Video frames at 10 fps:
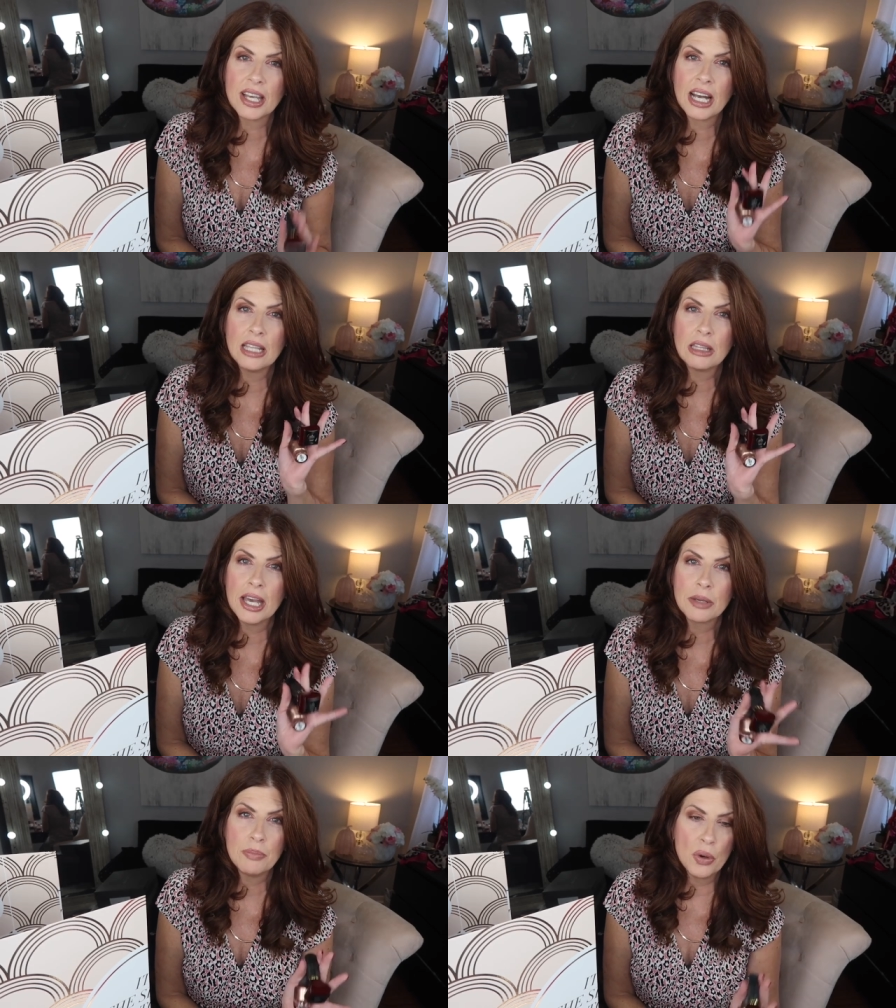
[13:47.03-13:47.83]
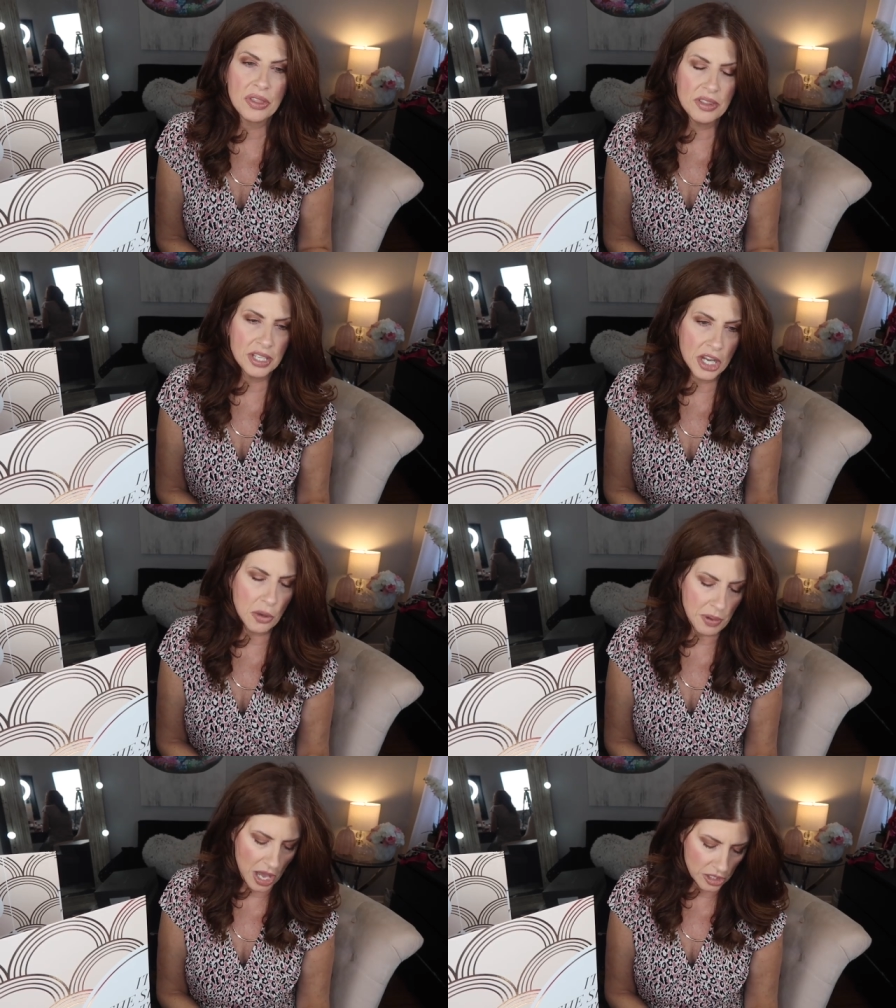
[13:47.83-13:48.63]
Like, I like both of the
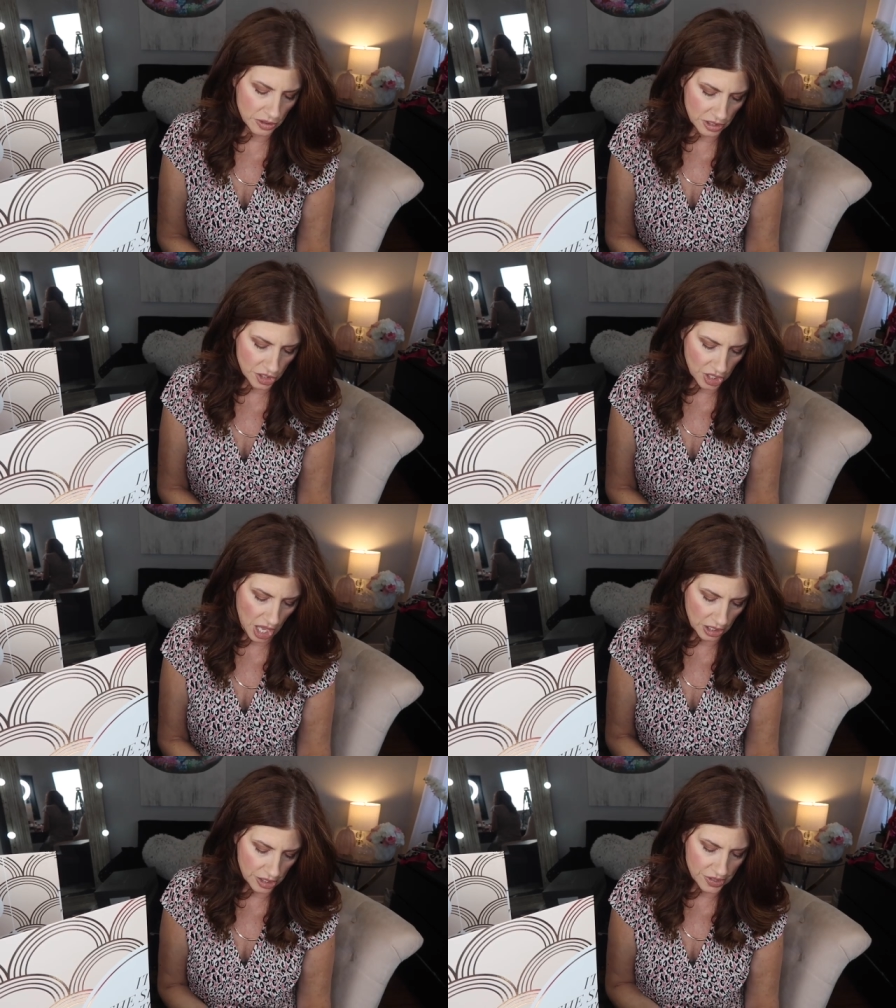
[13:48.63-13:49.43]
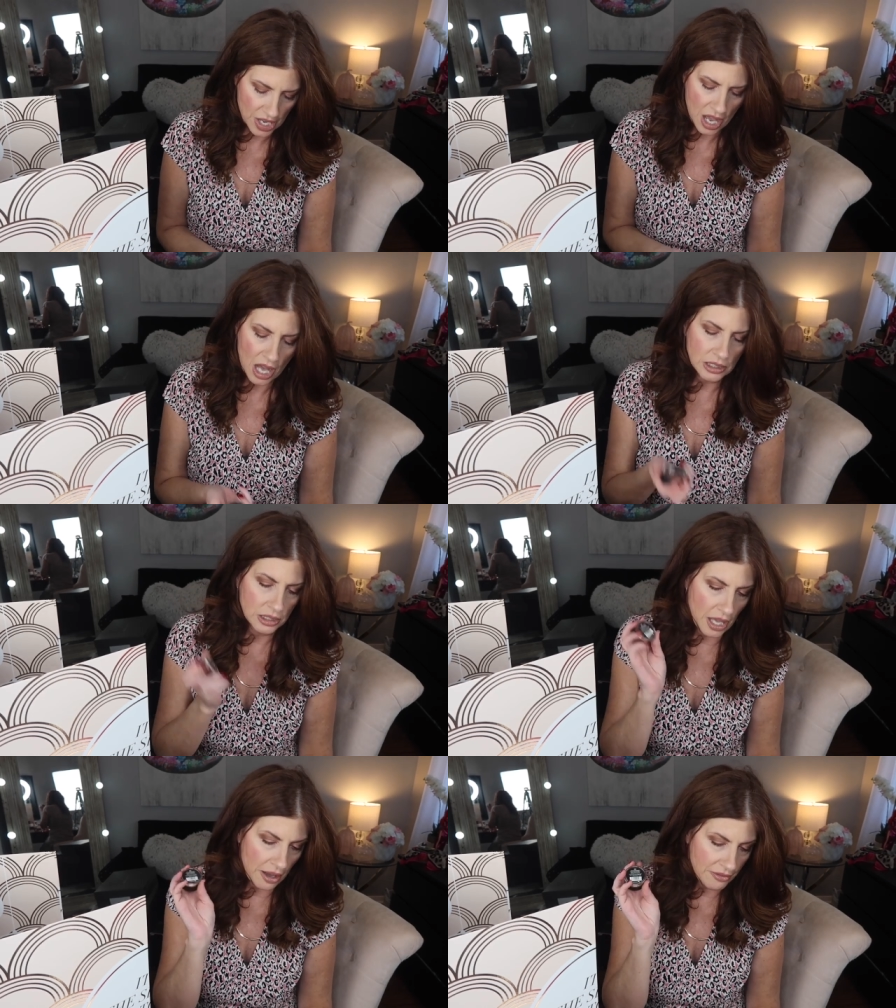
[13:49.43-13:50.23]
nail polish colors.
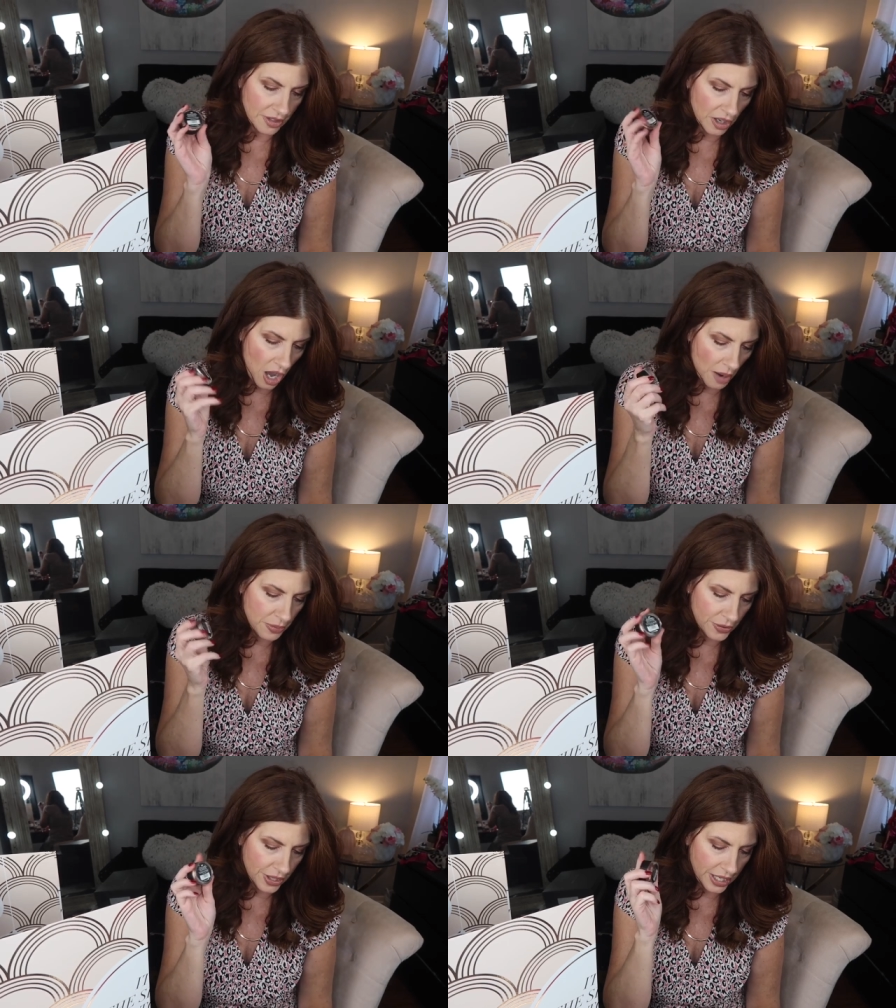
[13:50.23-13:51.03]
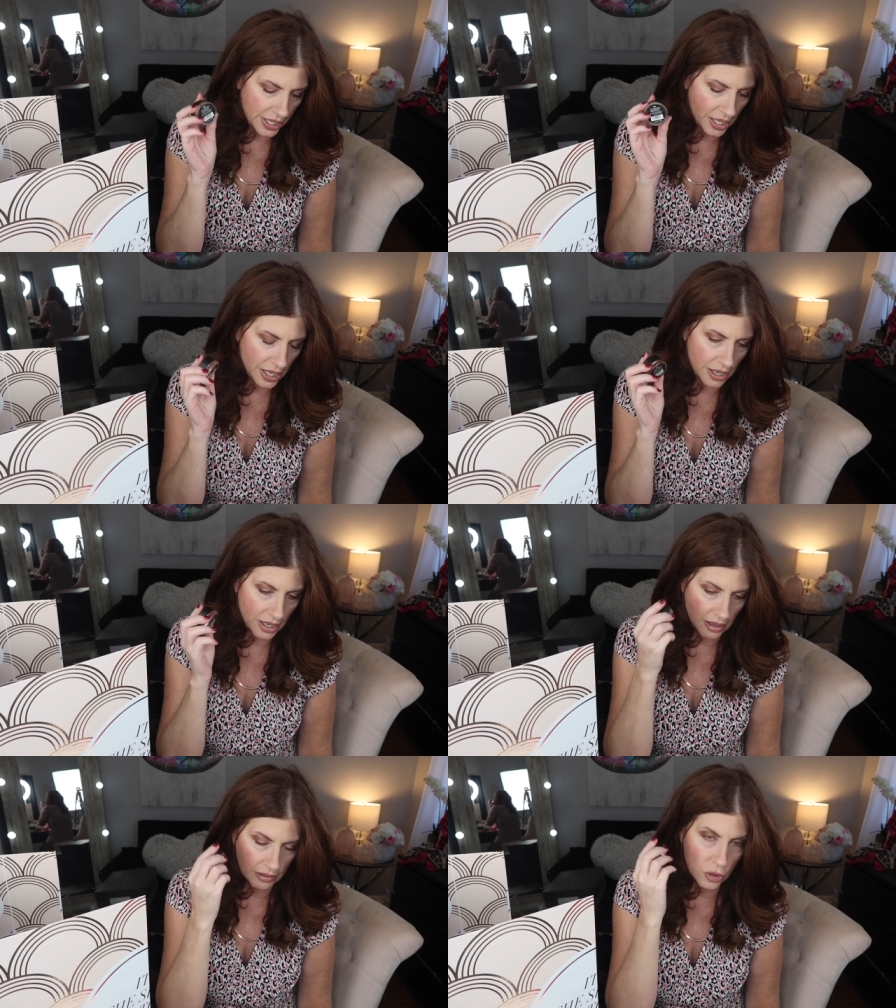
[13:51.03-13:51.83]
Love the coppery,
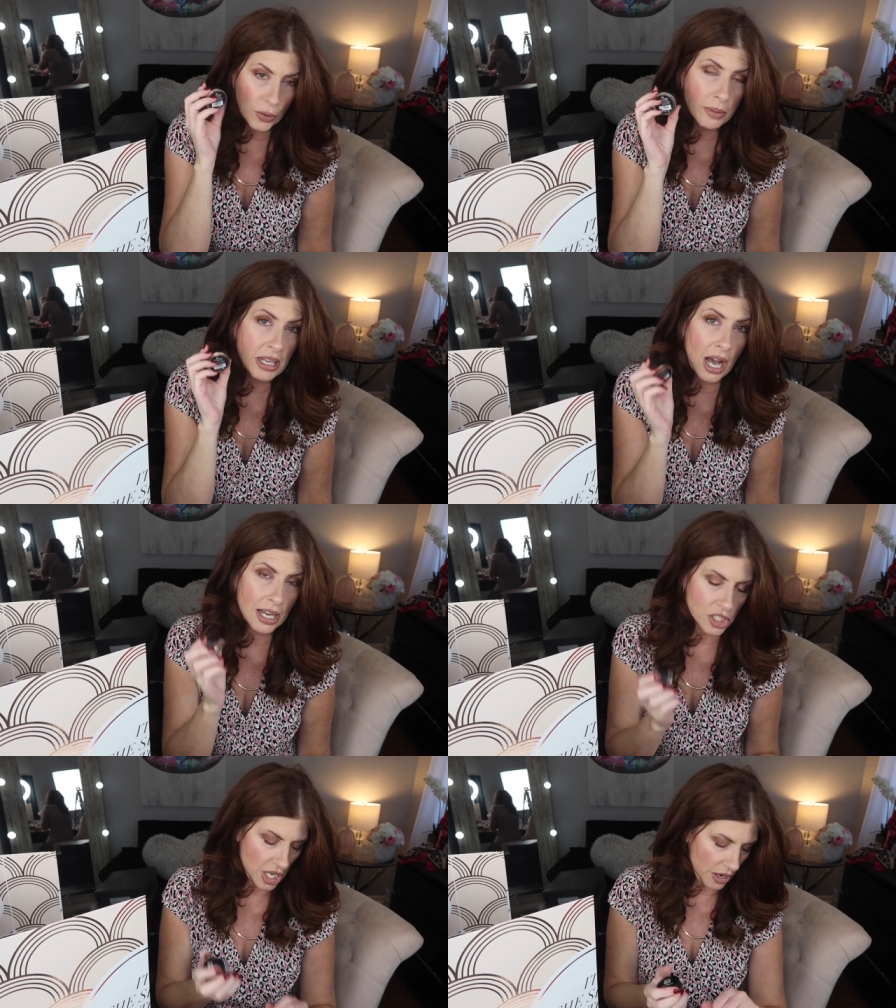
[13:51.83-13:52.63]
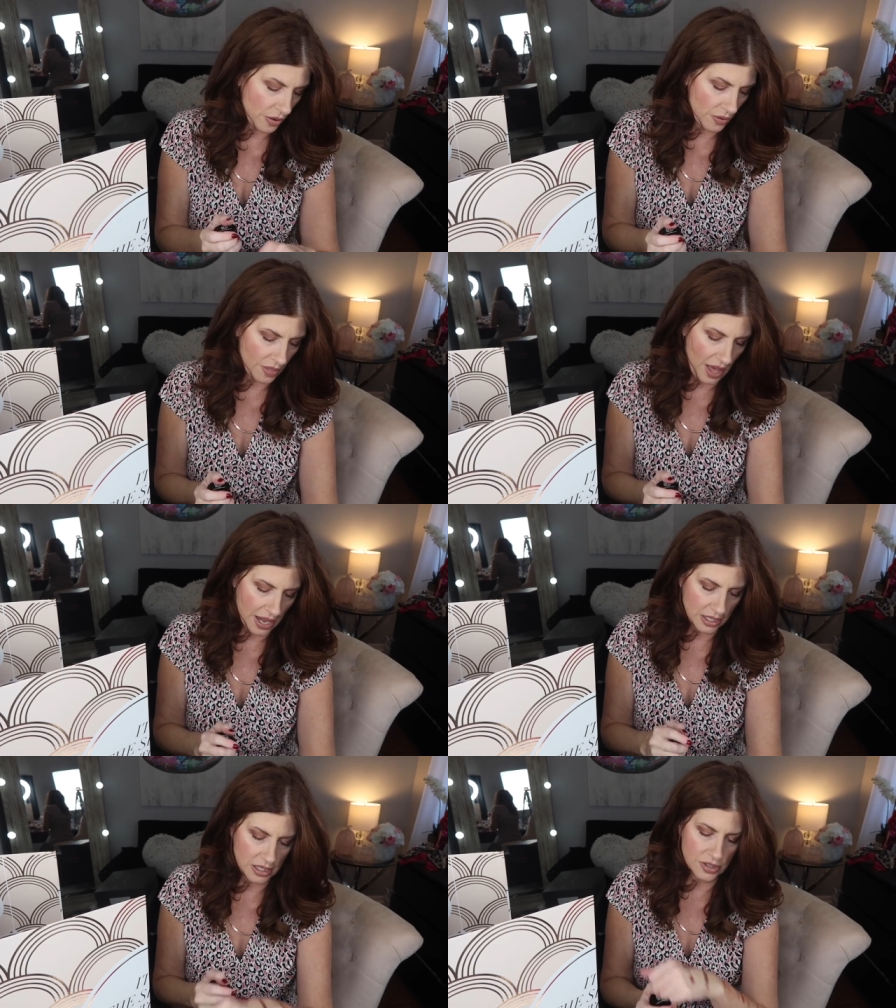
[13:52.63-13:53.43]
creamy eyeshadow.
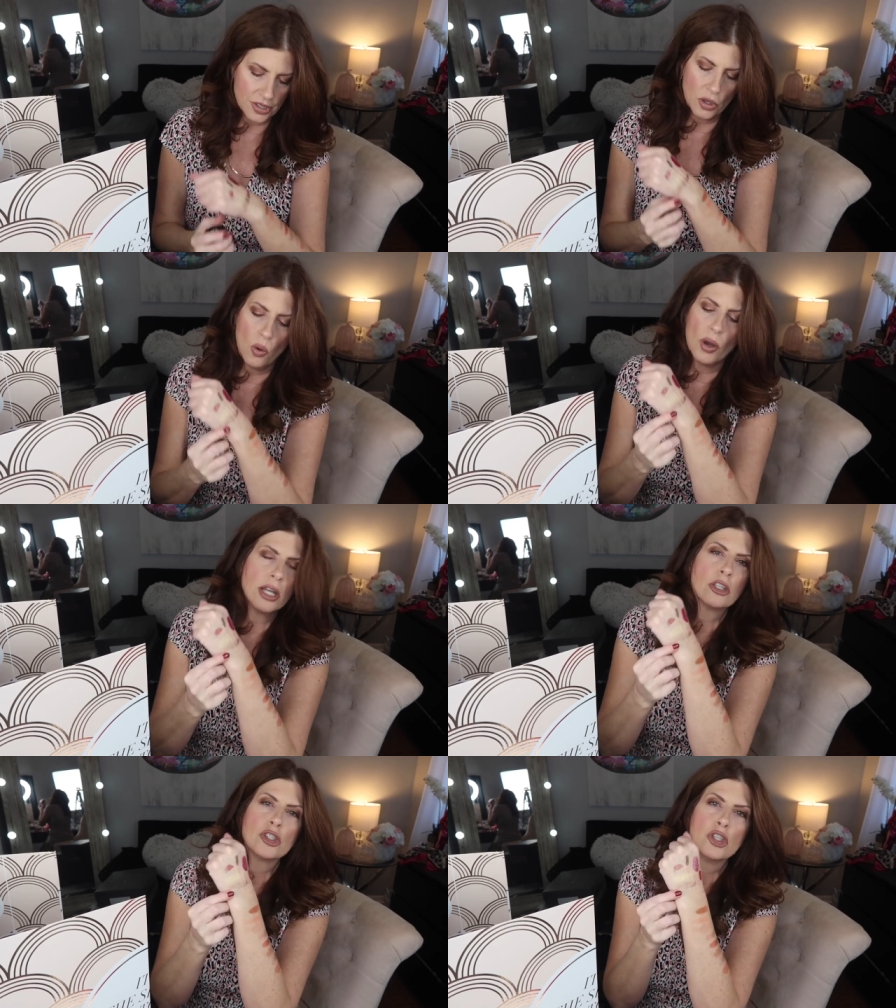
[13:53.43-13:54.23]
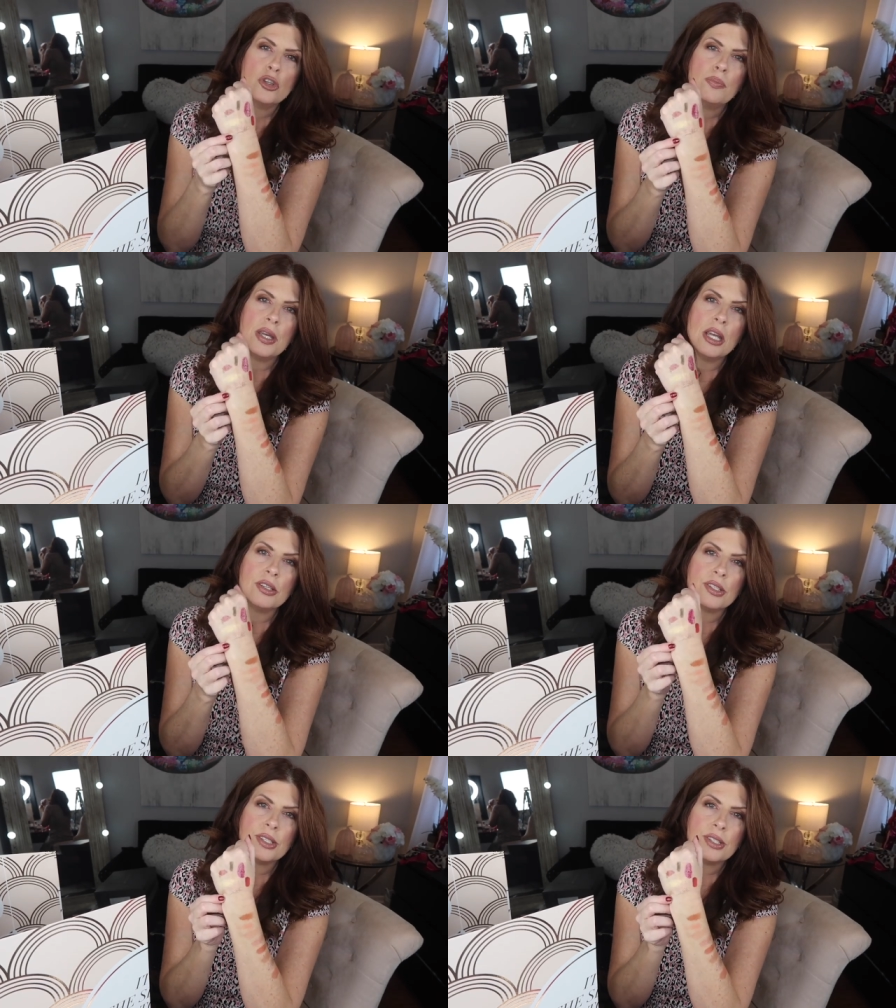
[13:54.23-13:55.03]
That is going to
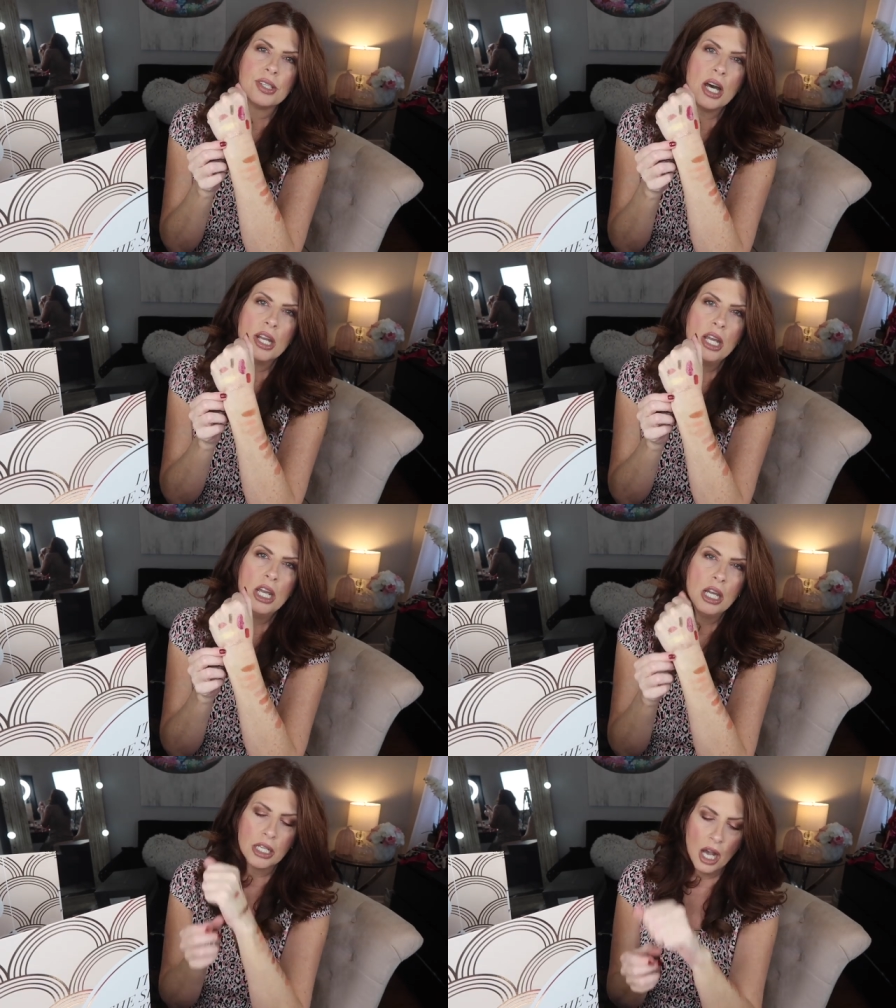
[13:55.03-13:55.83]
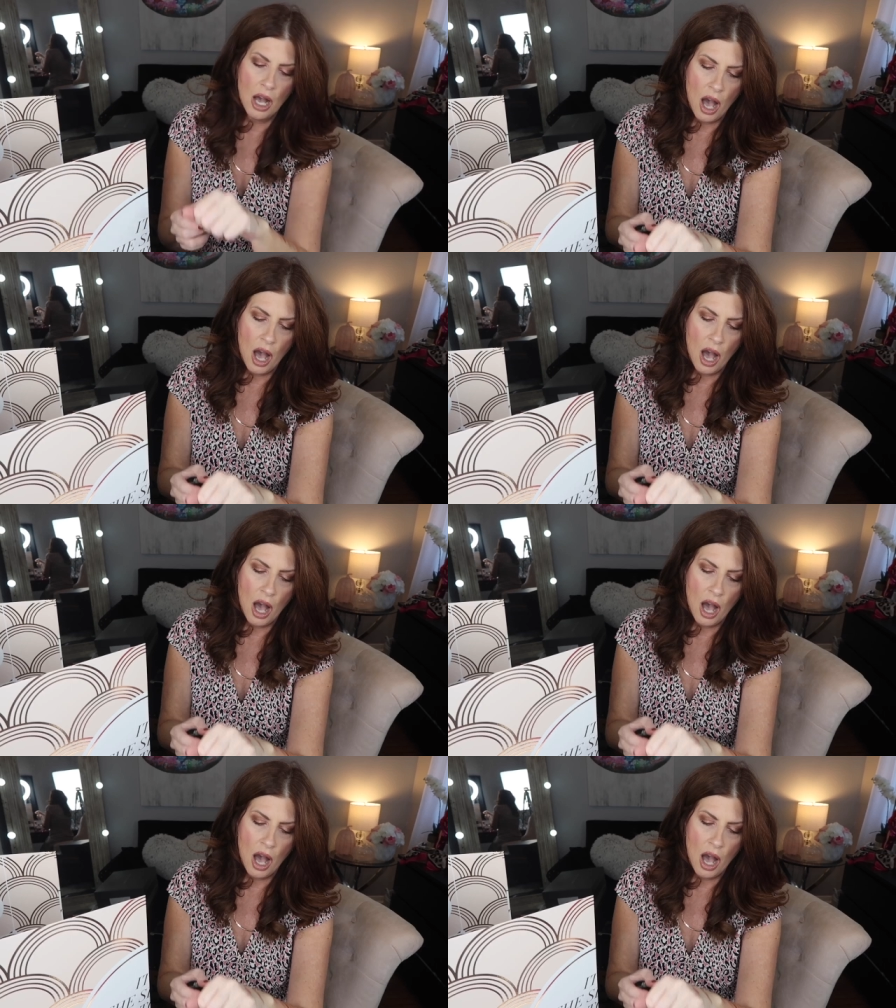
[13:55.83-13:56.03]
be stunning.